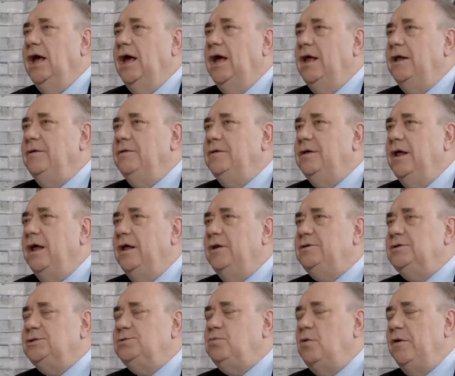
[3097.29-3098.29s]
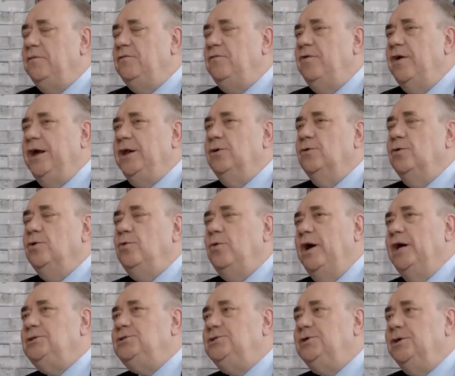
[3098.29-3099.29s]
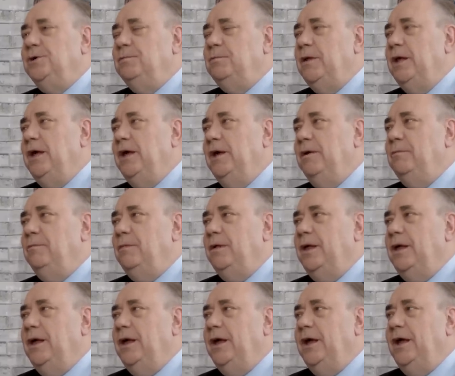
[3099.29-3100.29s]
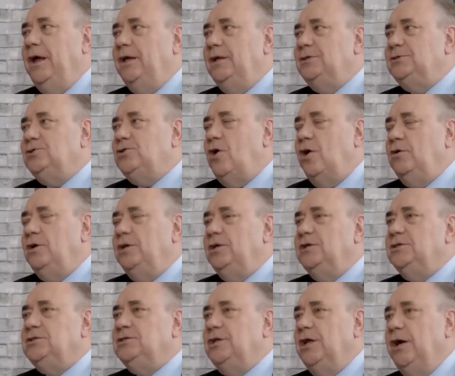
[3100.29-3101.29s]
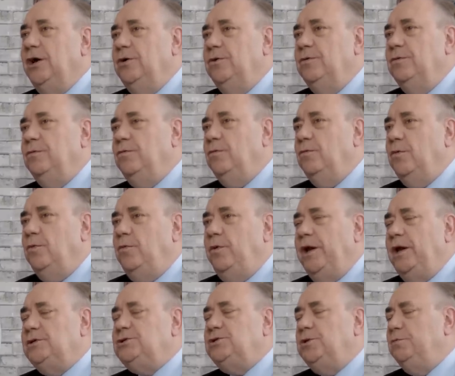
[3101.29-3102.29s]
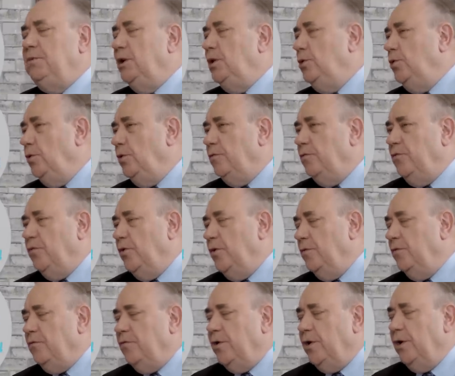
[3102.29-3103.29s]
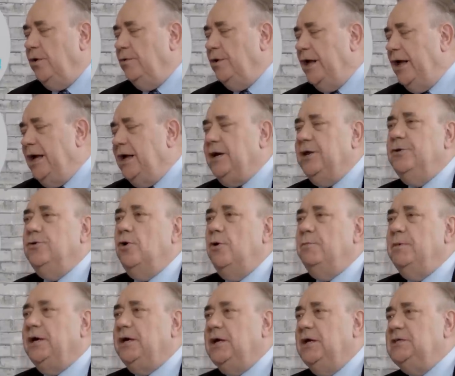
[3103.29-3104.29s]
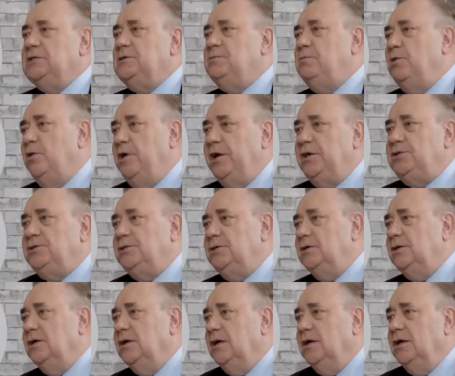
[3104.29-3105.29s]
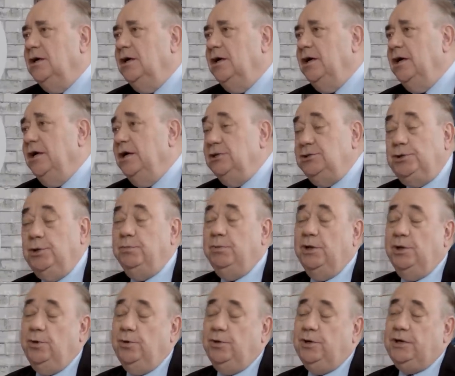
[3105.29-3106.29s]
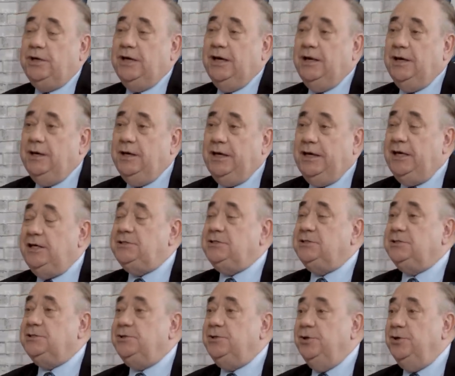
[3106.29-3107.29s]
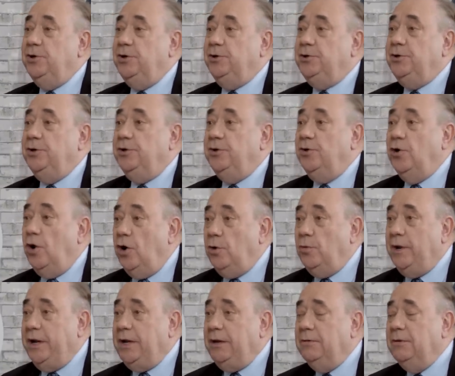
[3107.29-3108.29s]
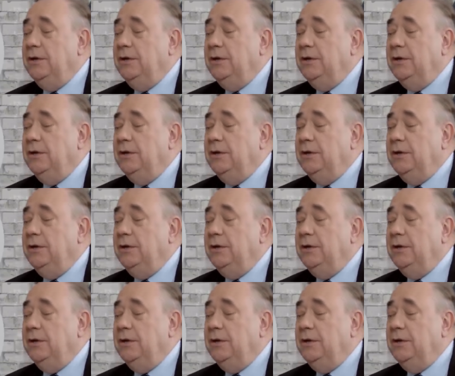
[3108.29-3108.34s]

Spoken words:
And just one final question. In Scotland just now, where should we look for our economic inspiration? Should we look east to Norway